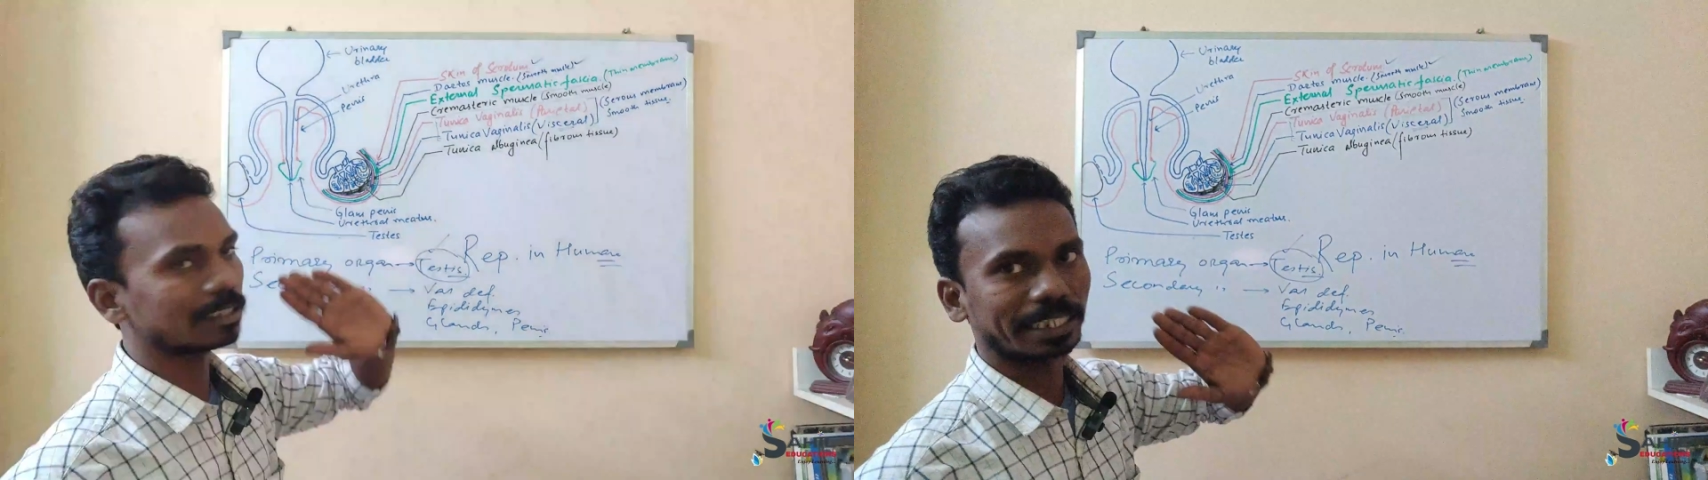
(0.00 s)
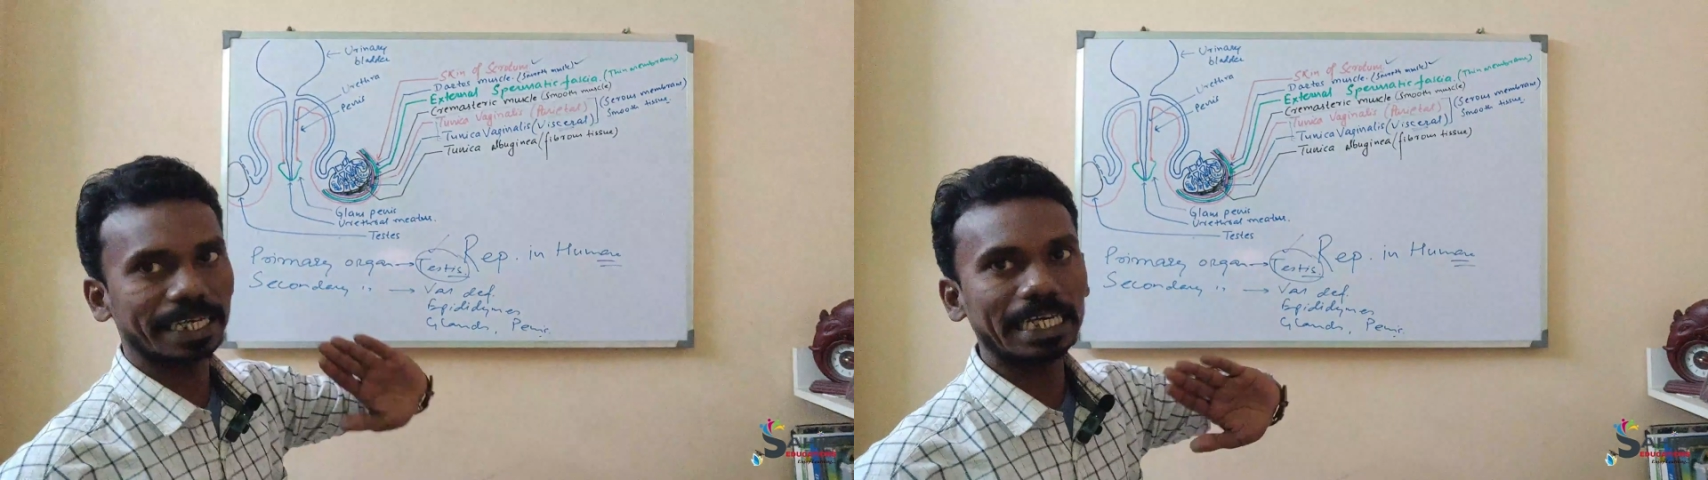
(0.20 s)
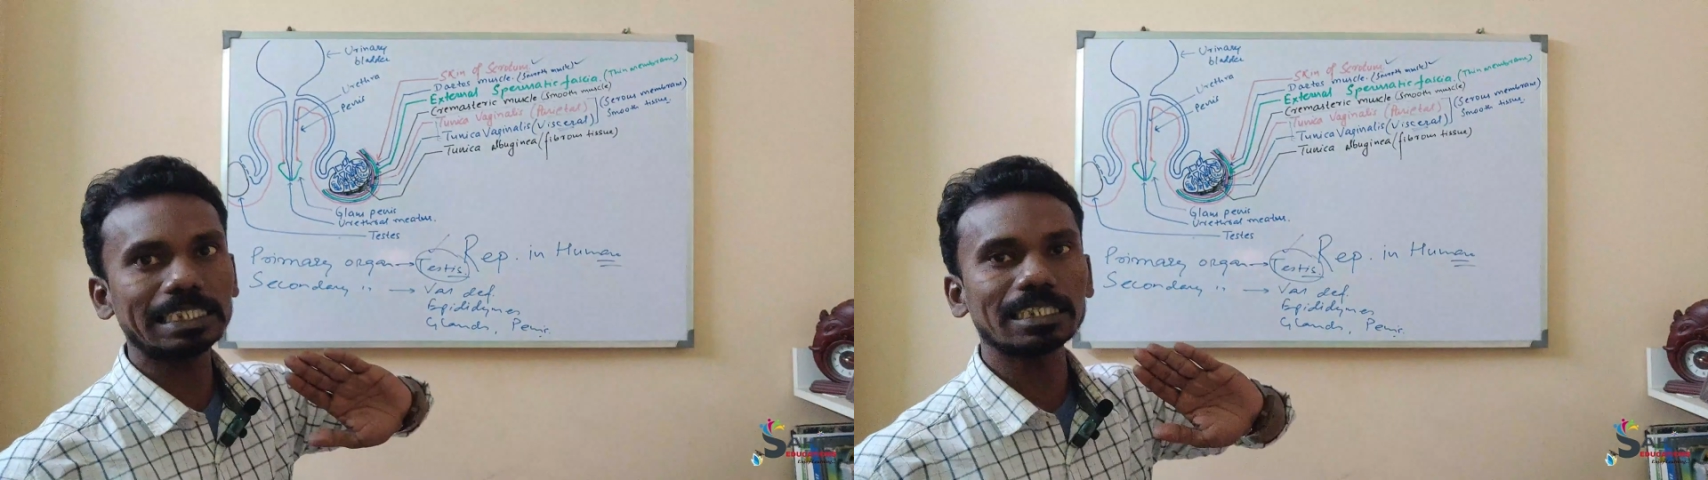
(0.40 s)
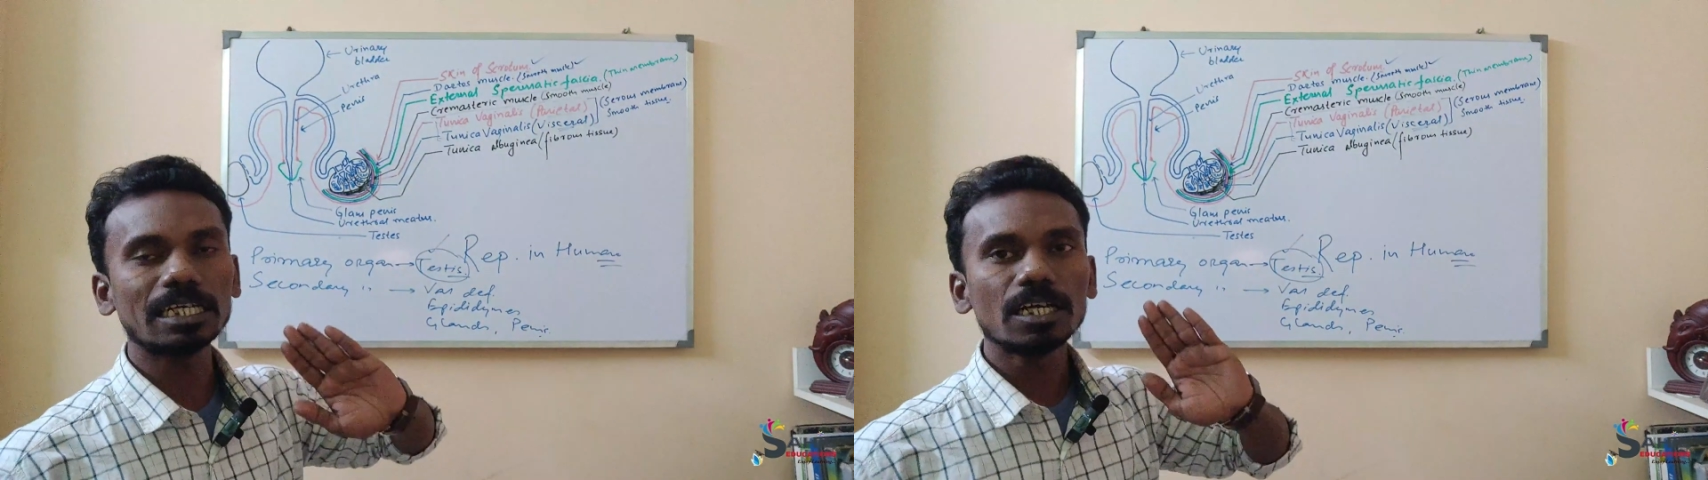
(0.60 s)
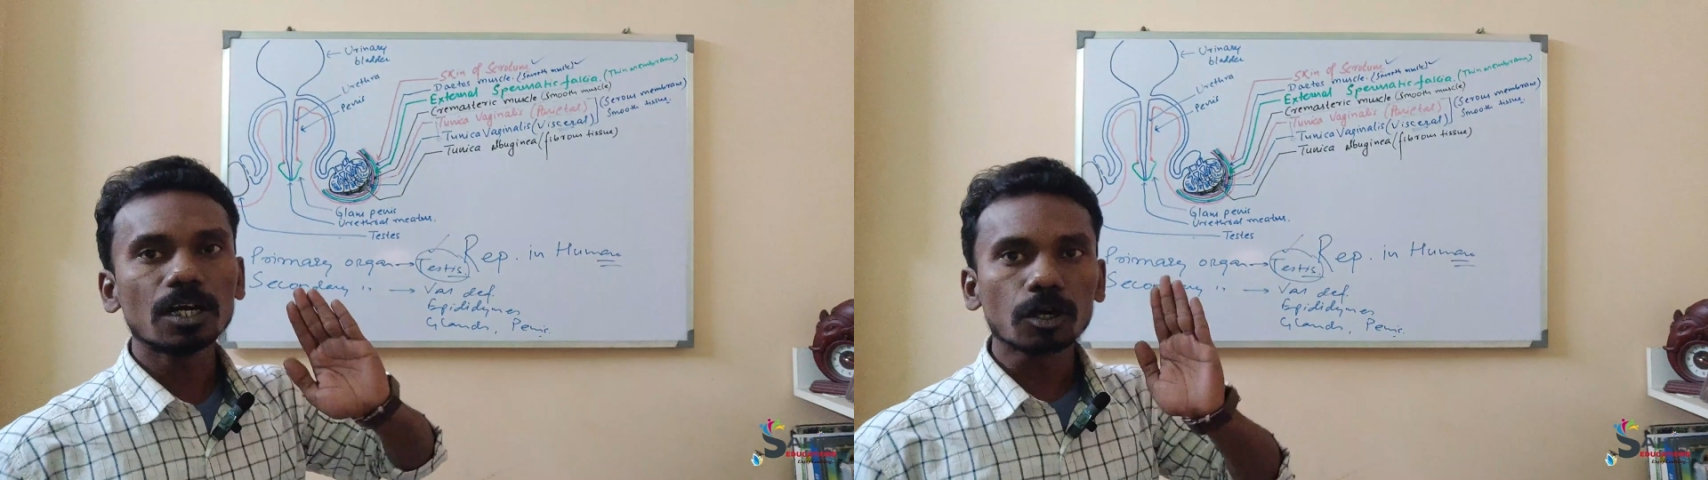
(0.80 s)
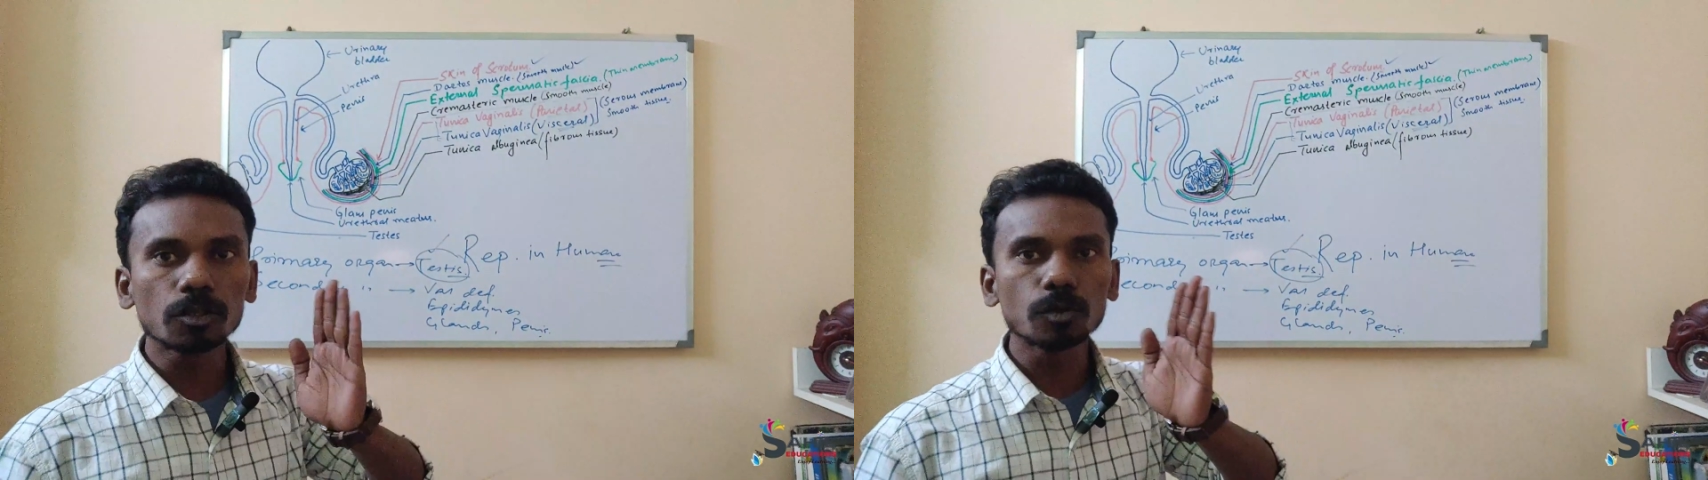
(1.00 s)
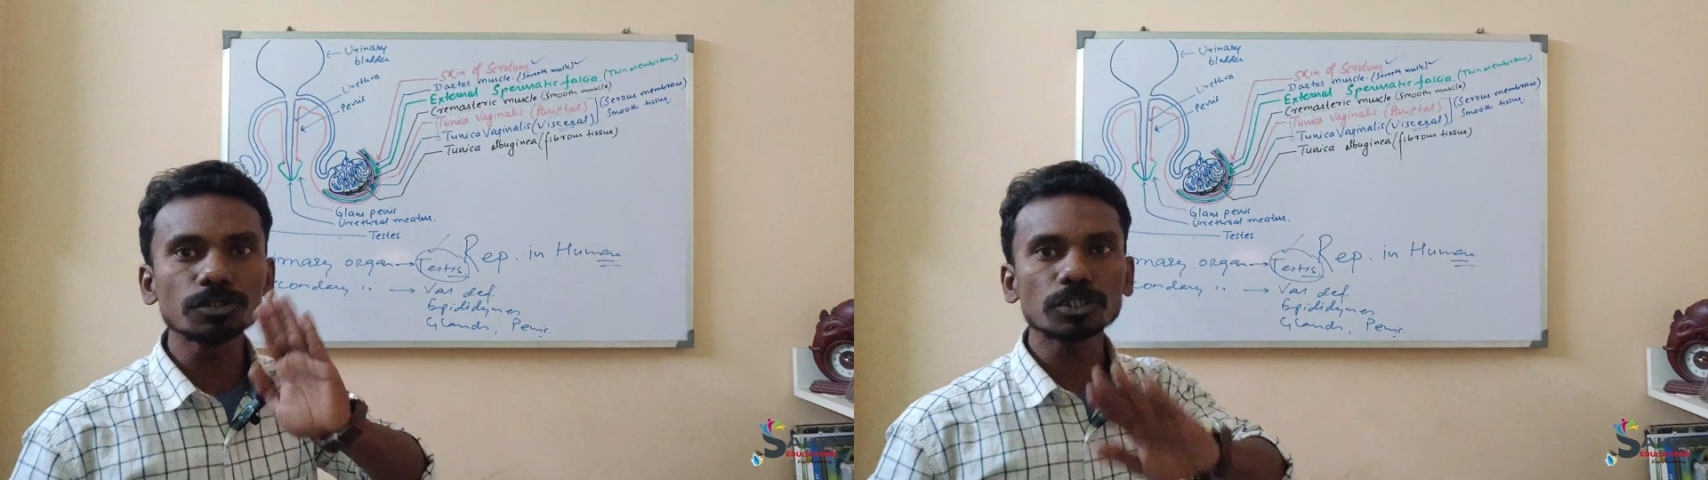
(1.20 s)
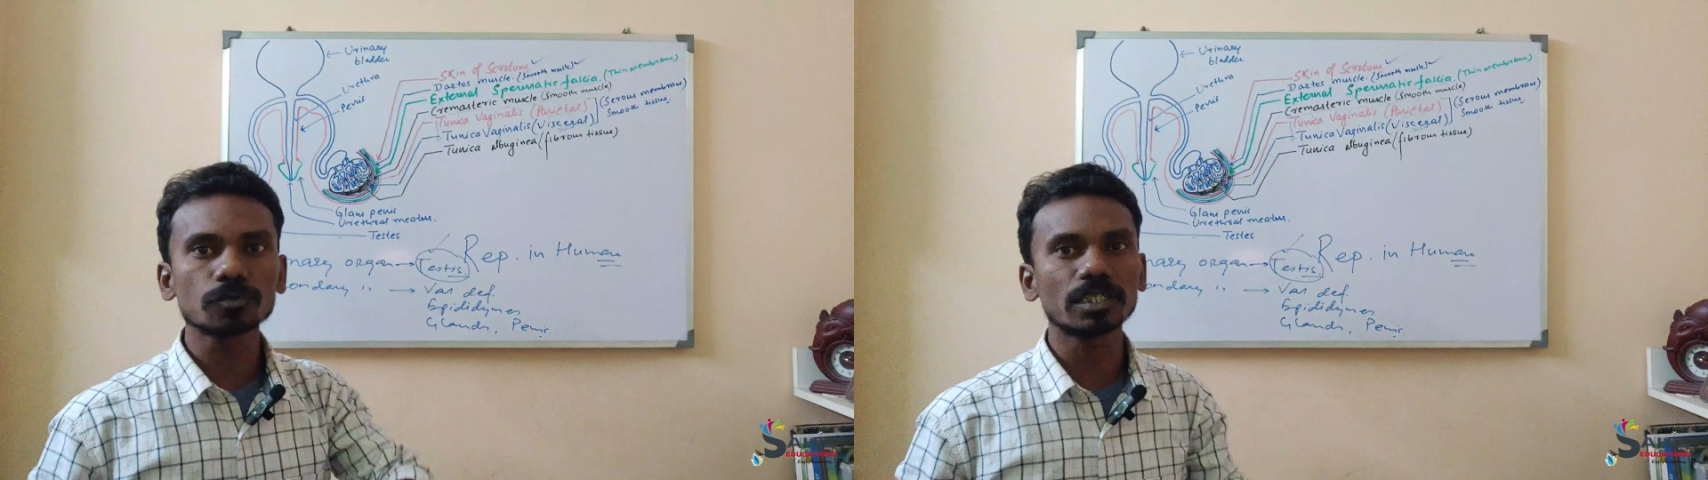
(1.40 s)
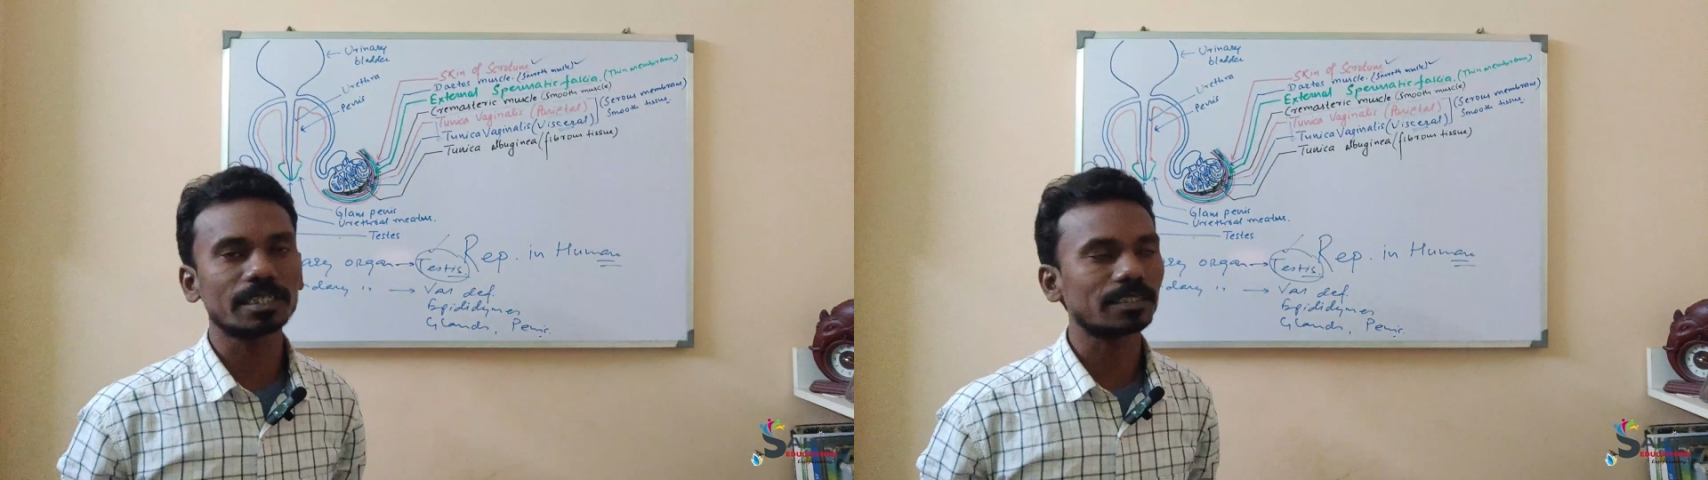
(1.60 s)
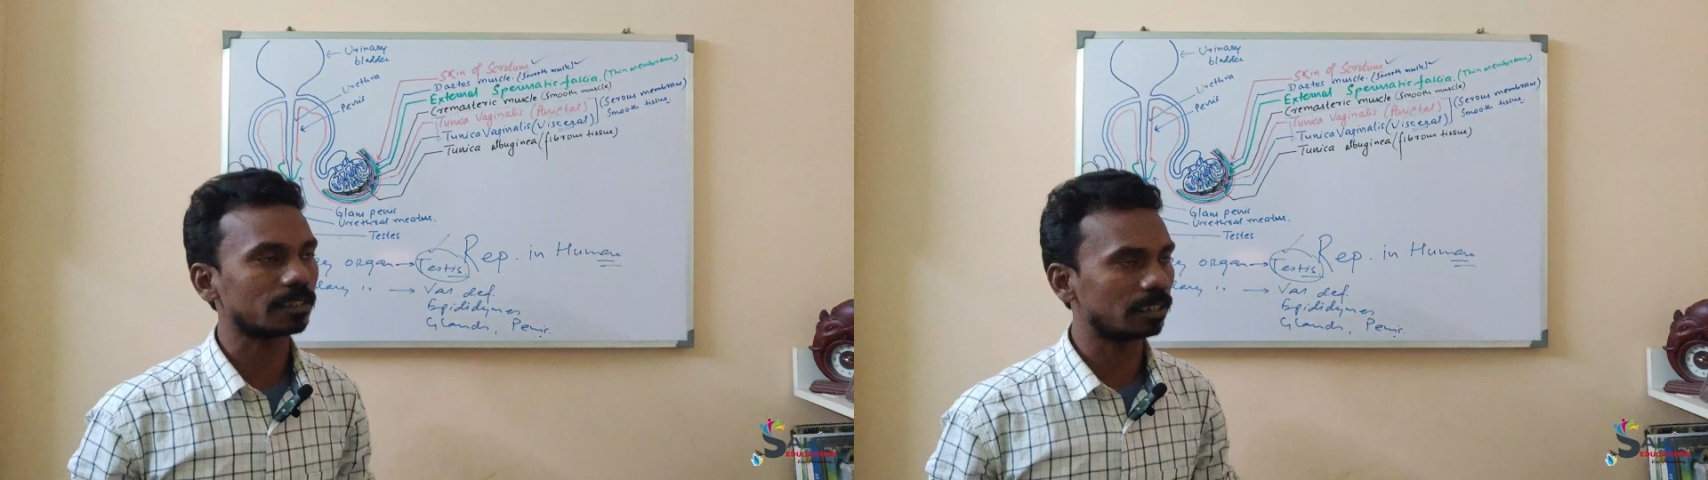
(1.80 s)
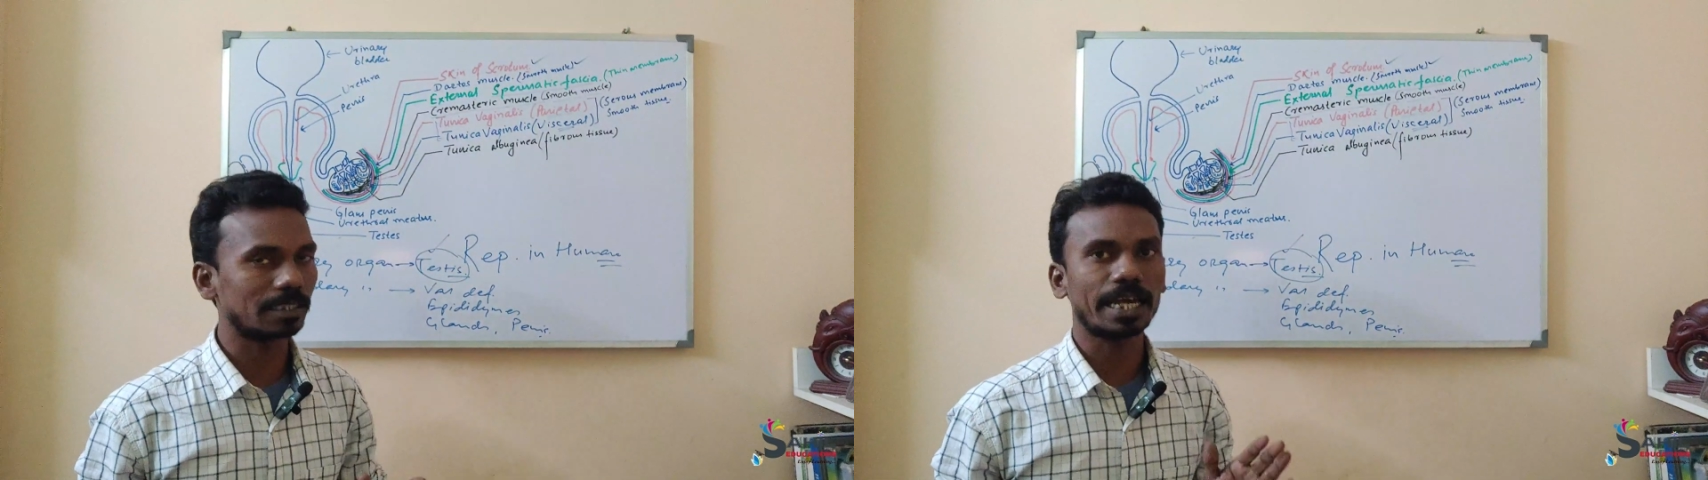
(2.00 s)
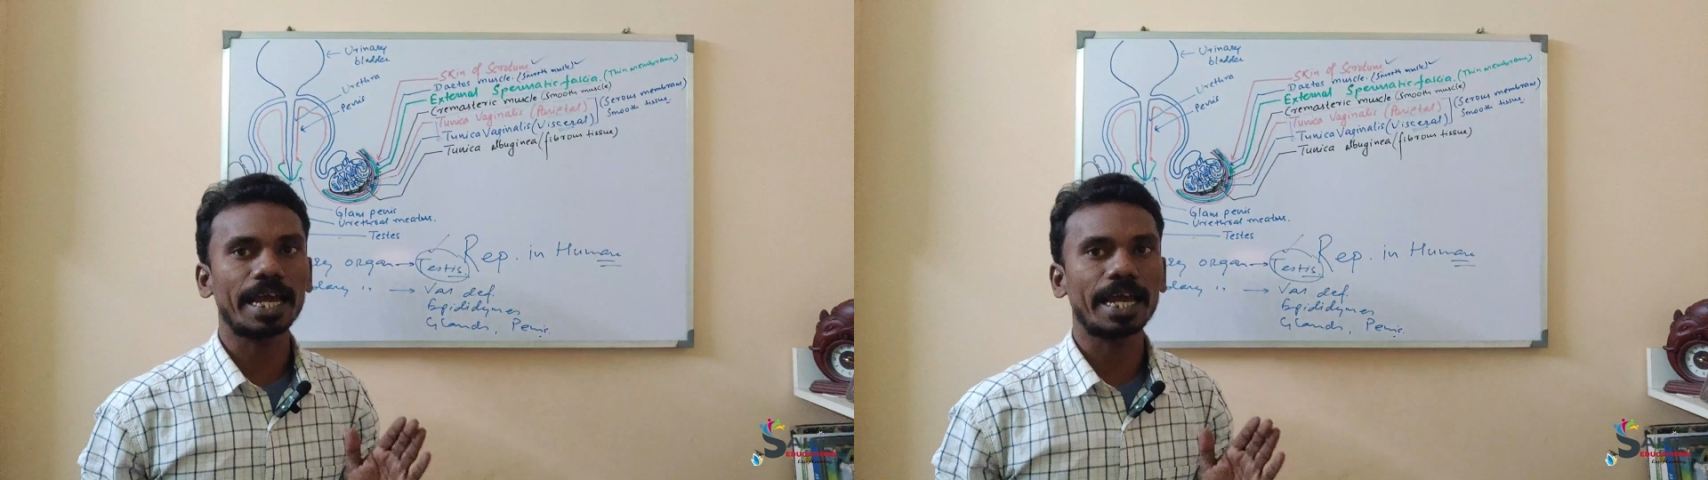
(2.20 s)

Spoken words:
stays close to the testis